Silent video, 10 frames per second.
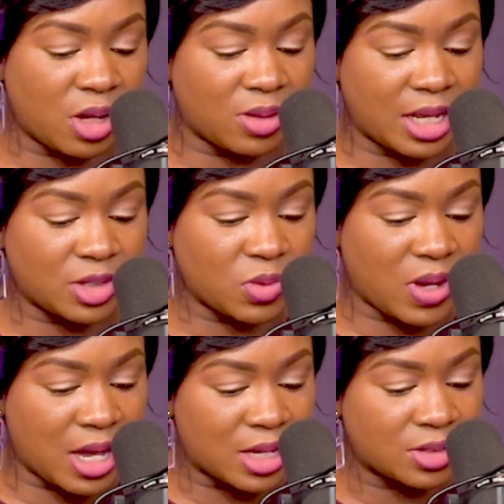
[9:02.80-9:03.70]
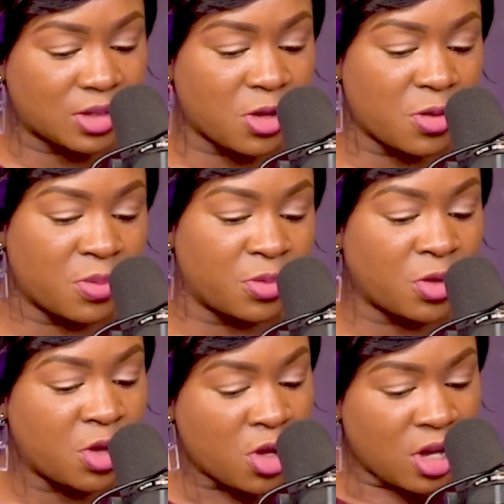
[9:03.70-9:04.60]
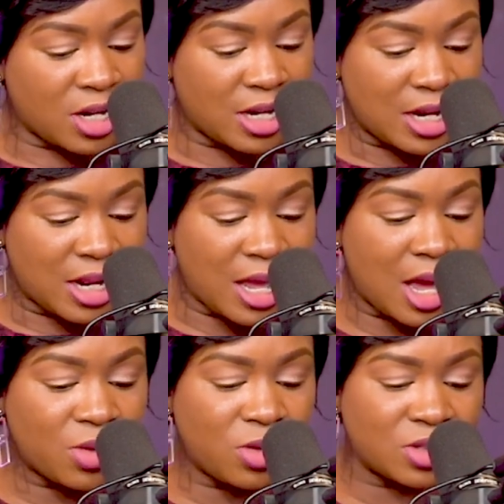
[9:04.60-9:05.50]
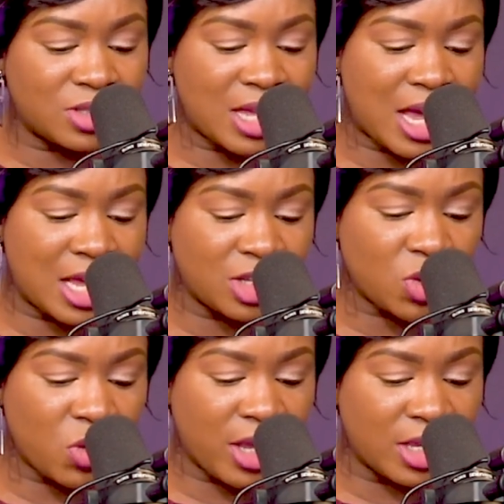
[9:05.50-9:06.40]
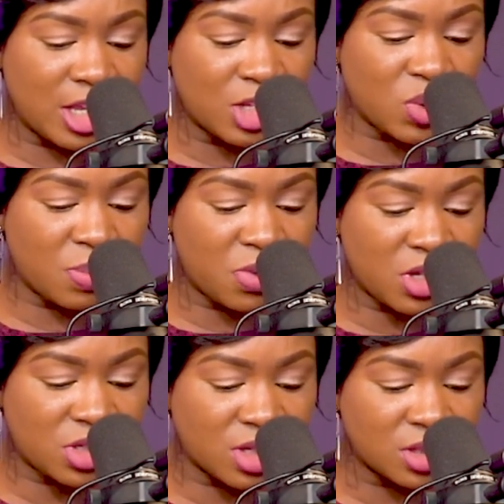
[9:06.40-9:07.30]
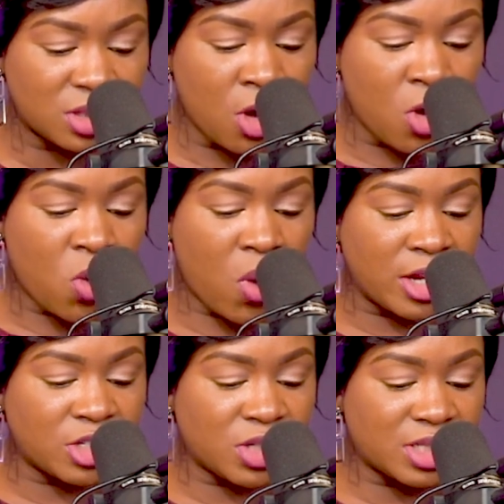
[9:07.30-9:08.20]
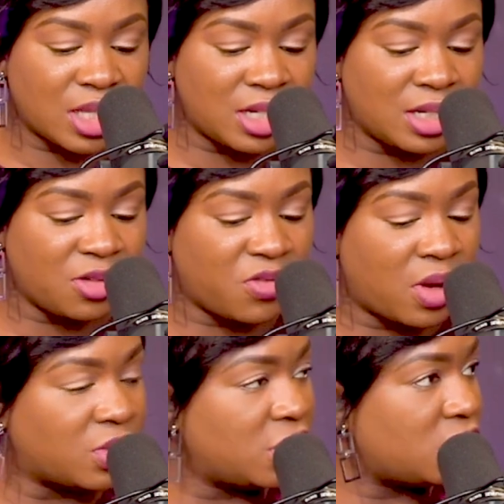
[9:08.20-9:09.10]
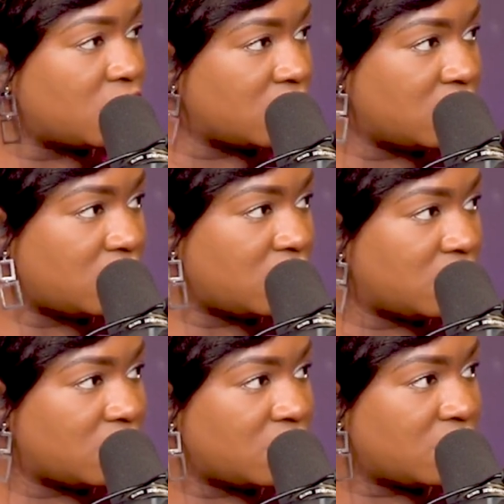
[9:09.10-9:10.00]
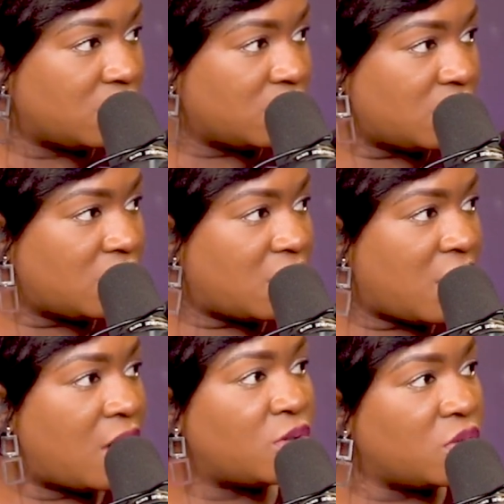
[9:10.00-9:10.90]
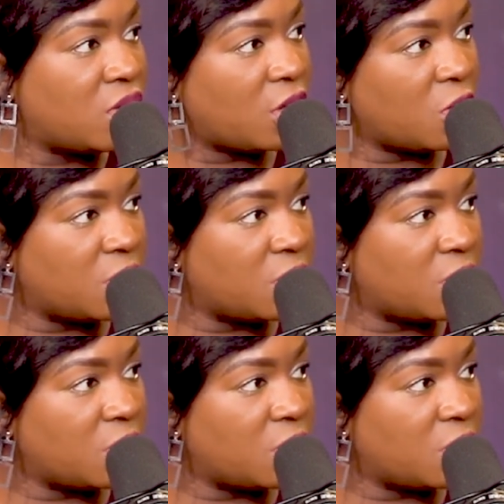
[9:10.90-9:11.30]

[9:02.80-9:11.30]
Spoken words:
I would like to ask Nene, how does ISO engage with patients who are interested in the foundations? How do you get your